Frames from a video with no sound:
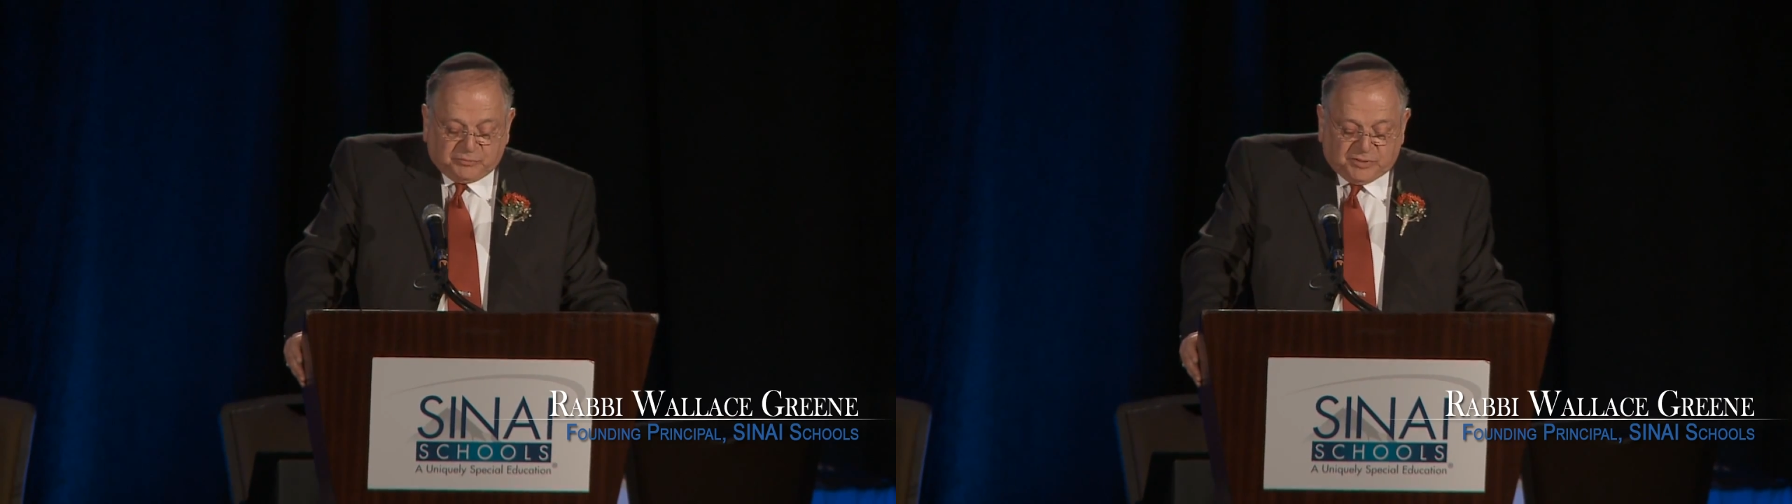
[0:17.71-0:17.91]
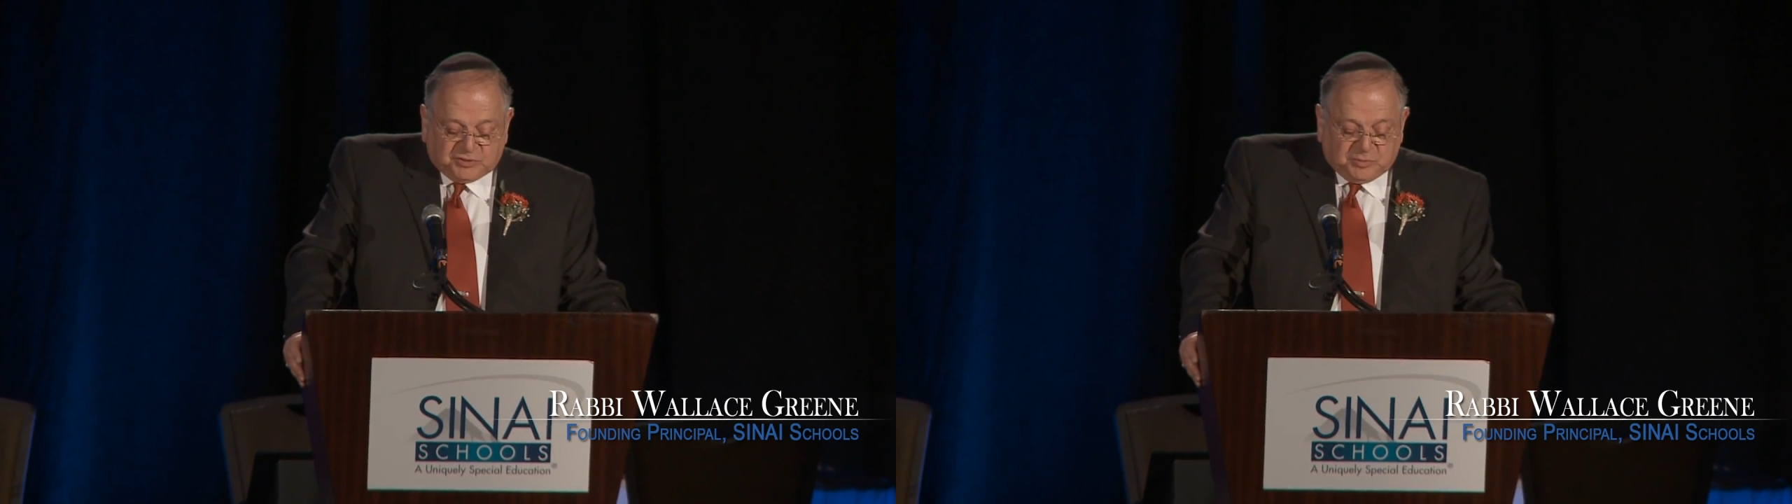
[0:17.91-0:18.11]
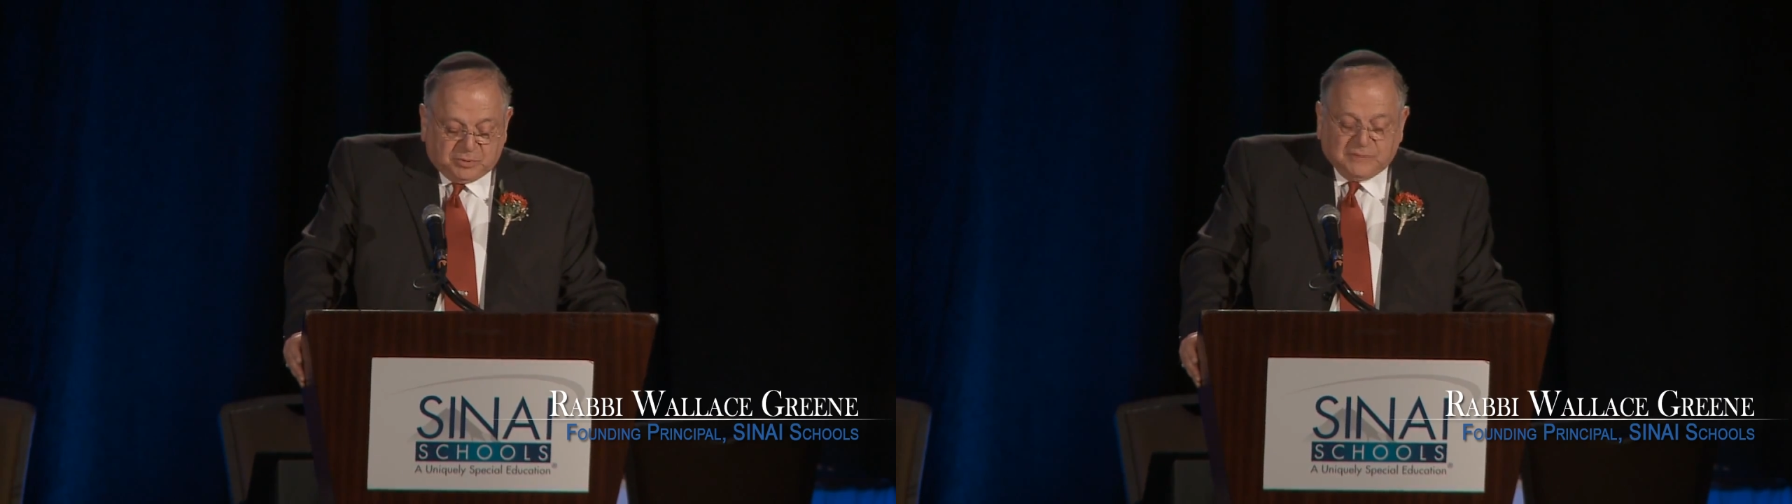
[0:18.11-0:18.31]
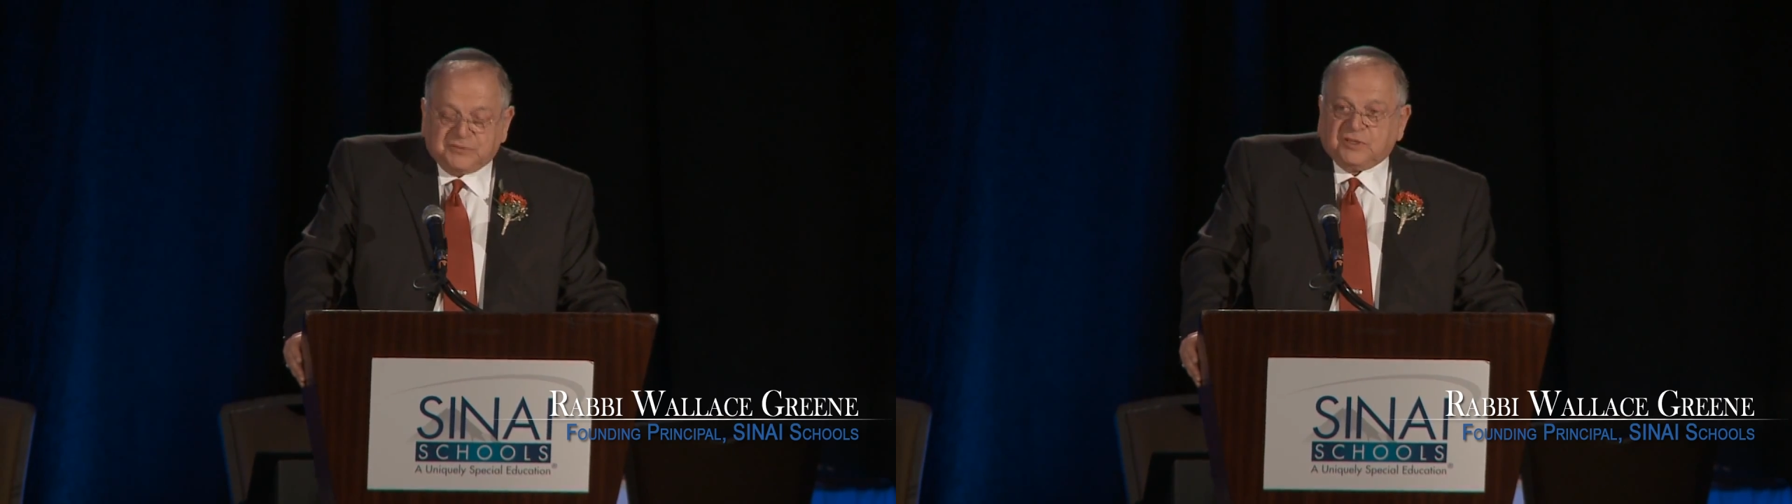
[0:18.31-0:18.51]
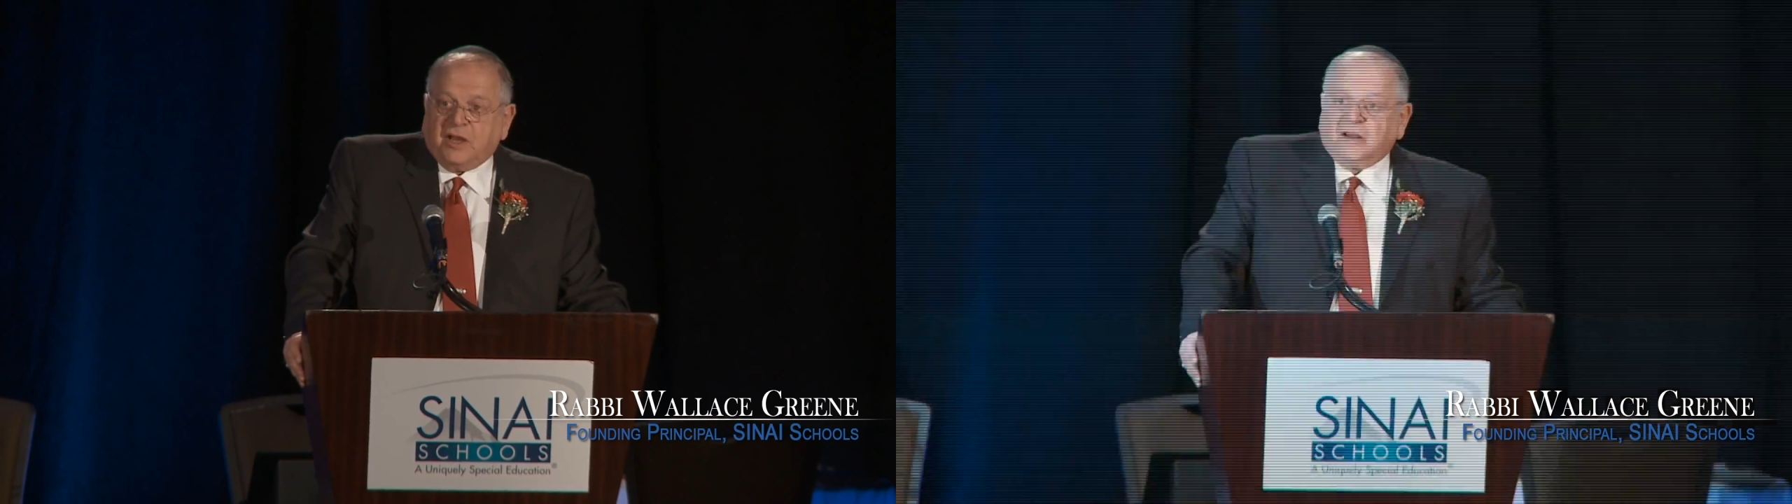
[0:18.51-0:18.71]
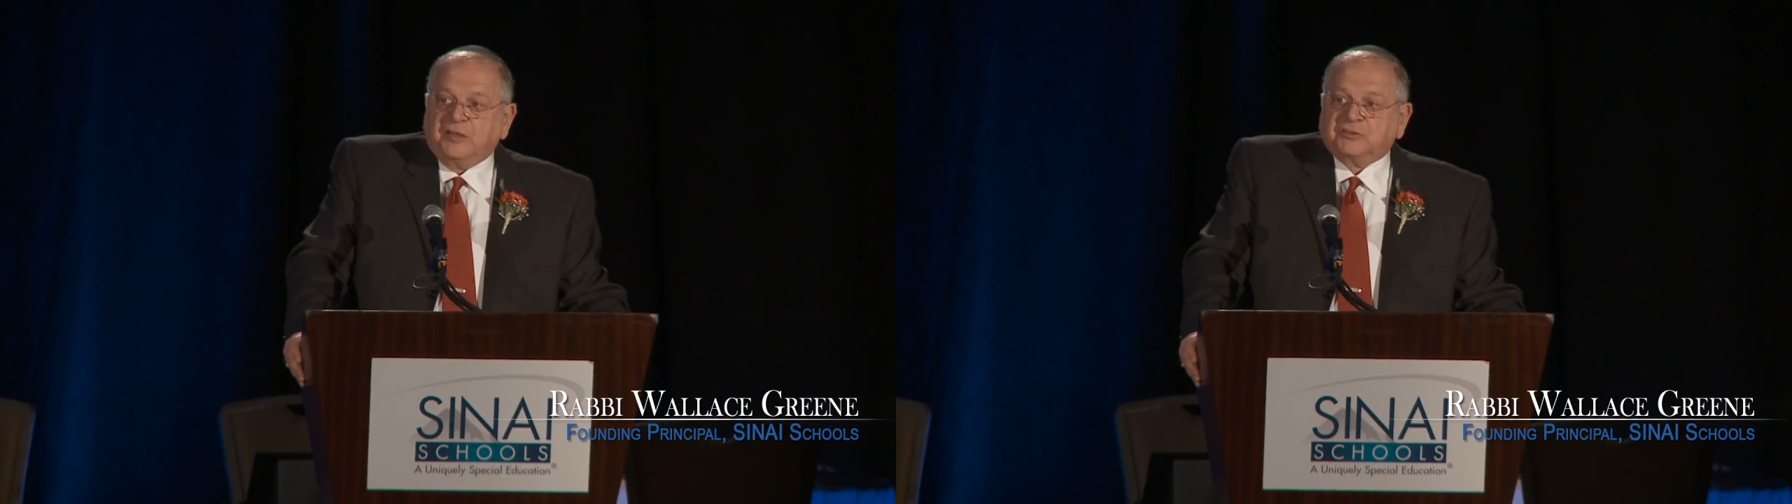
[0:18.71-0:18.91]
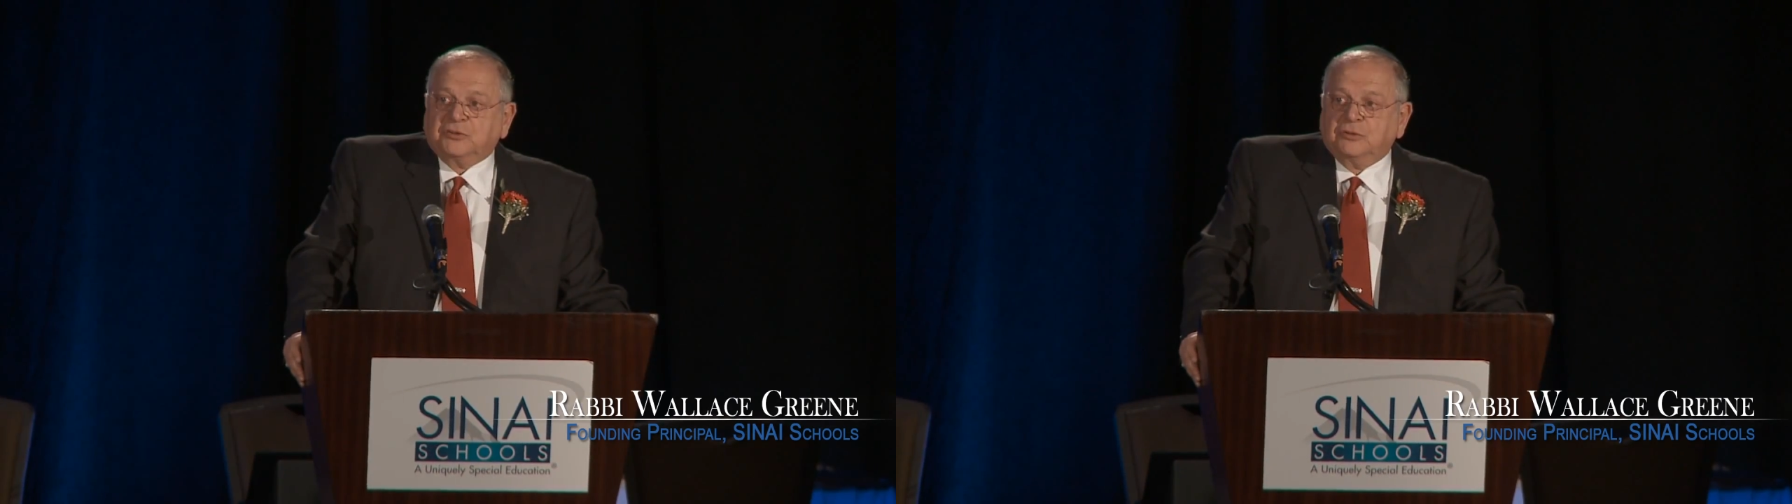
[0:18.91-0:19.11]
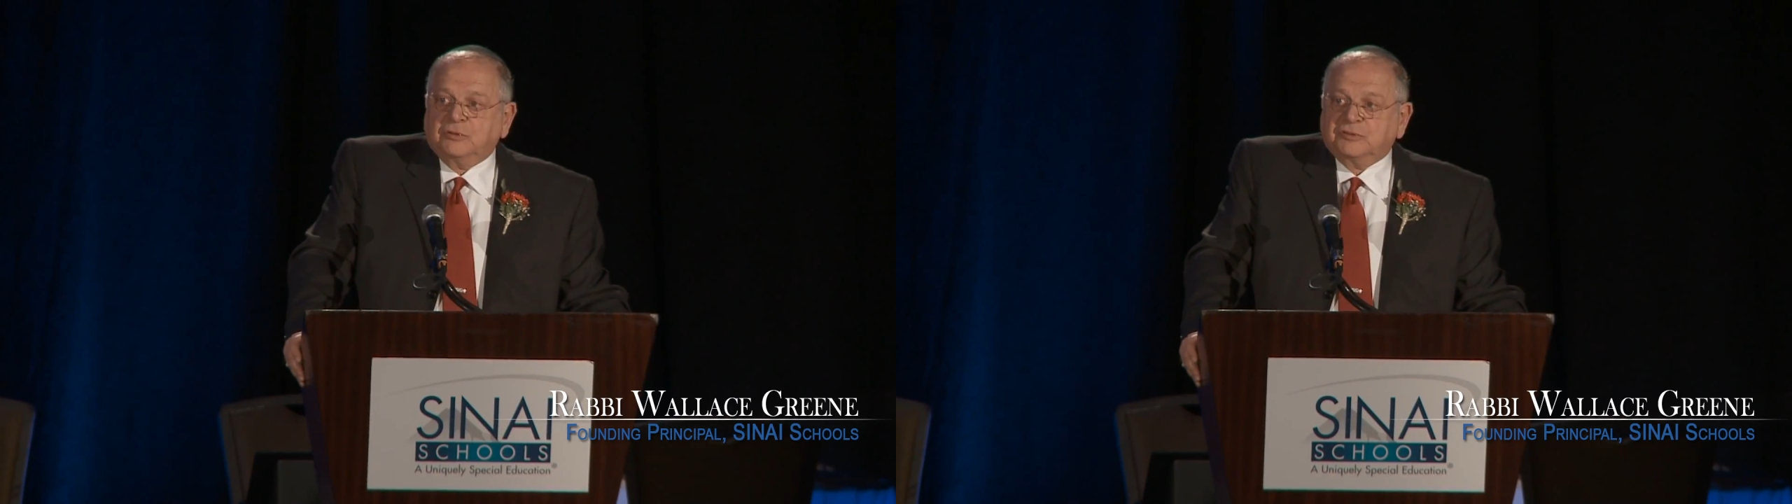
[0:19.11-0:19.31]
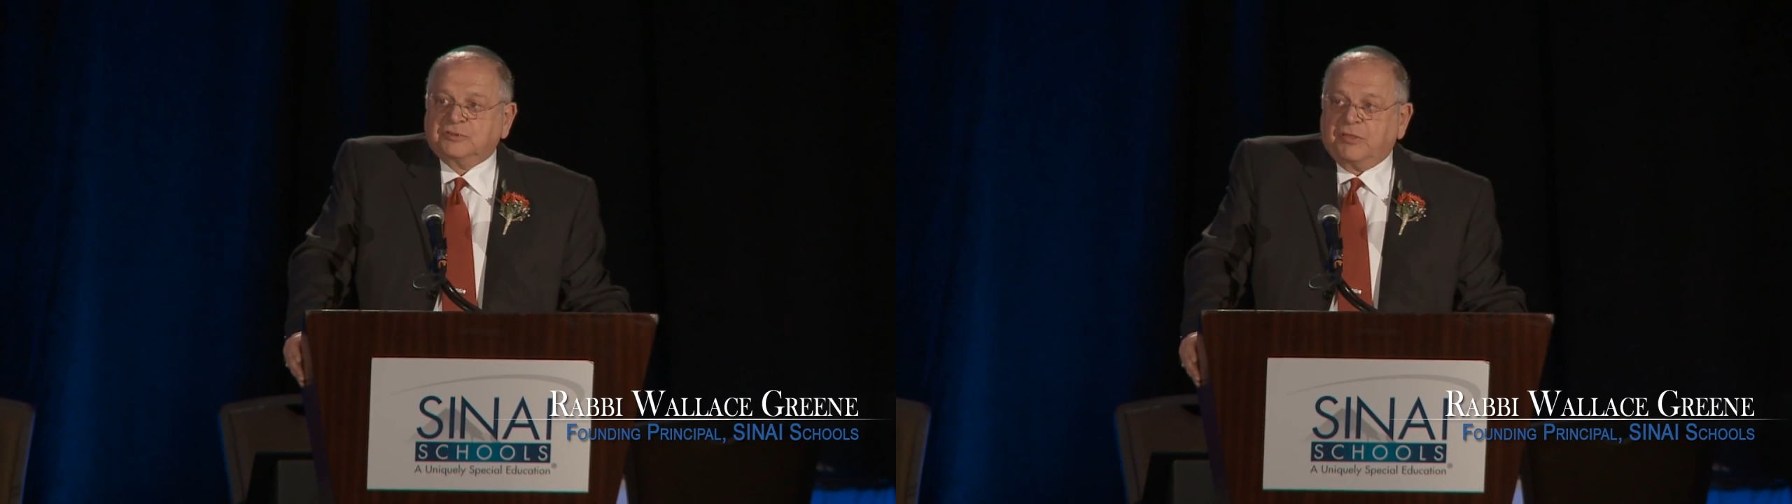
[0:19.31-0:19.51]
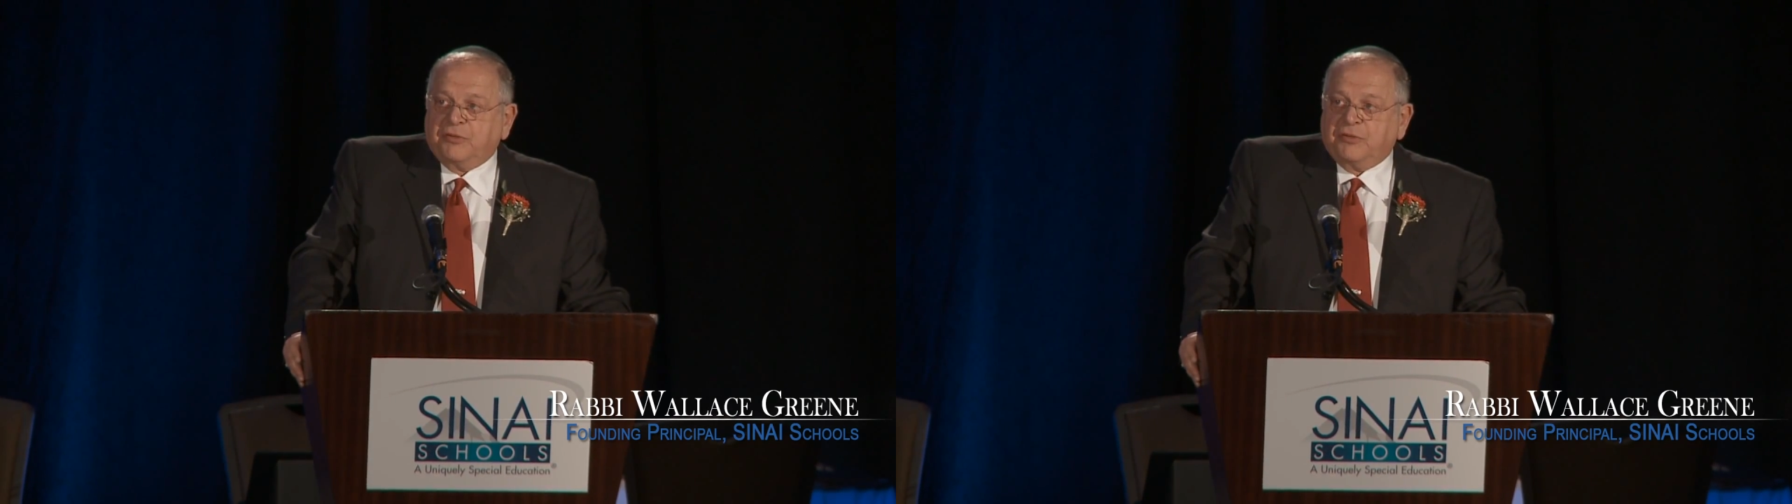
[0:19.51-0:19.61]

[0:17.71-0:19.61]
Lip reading: principal of SINAI Schools